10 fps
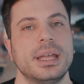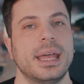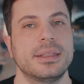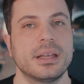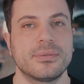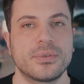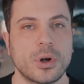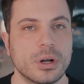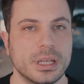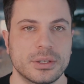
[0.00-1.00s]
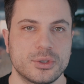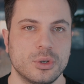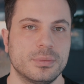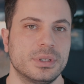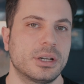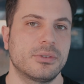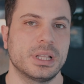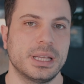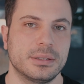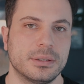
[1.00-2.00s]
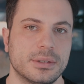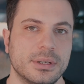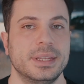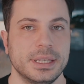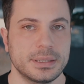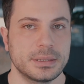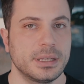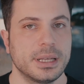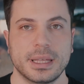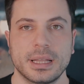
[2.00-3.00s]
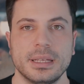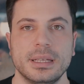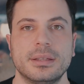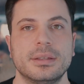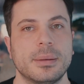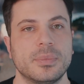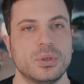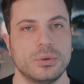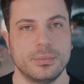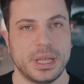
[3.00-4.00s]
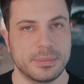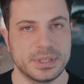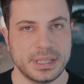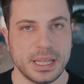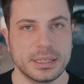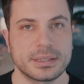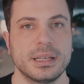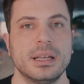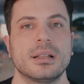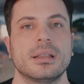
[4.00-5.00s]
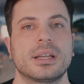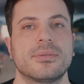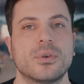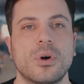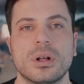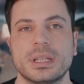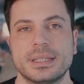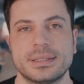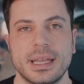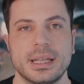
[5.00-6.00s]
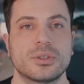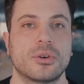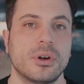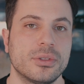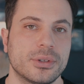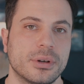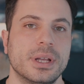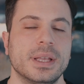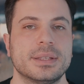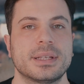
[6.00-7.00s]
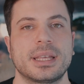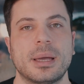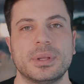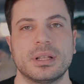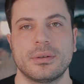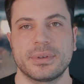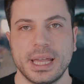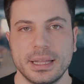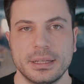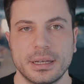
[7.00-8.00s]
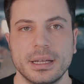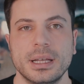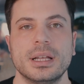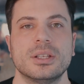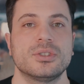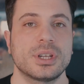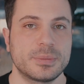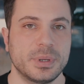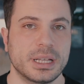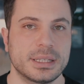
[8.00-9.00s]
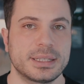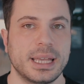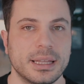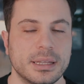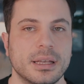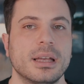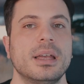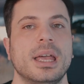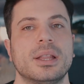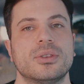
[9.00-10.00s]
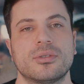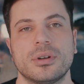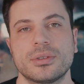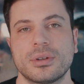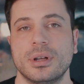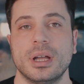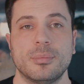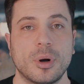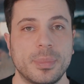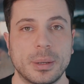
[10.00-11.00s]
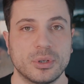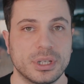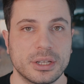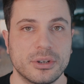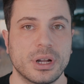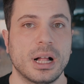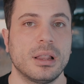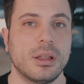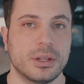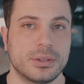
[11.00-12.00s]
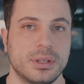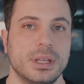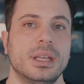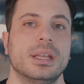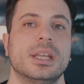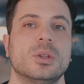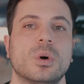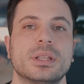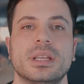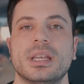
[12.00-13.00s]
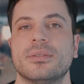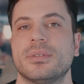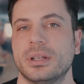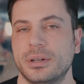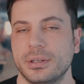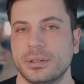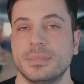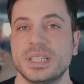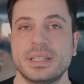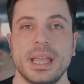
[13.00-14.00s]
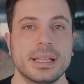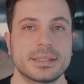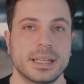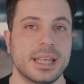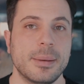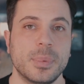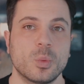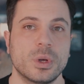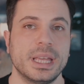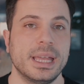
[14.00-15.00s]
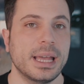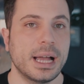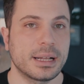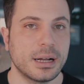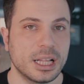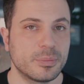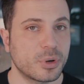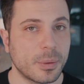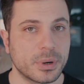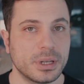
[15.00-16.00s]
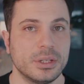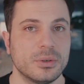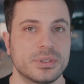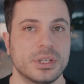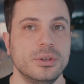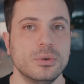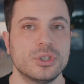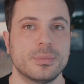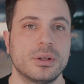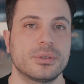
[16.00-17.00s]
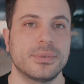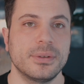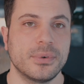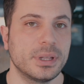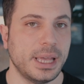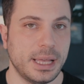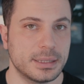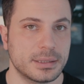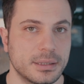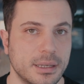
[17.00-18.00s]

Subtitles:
and then wrongly assume they are related. This can lead them to make mistakes, like wrongly saying Toronto is the capital of Canada, just because Canada and Toronto pop up together a lot in what they have learned. Mistakes can happen when AI can't properly use the huge amount of info it has.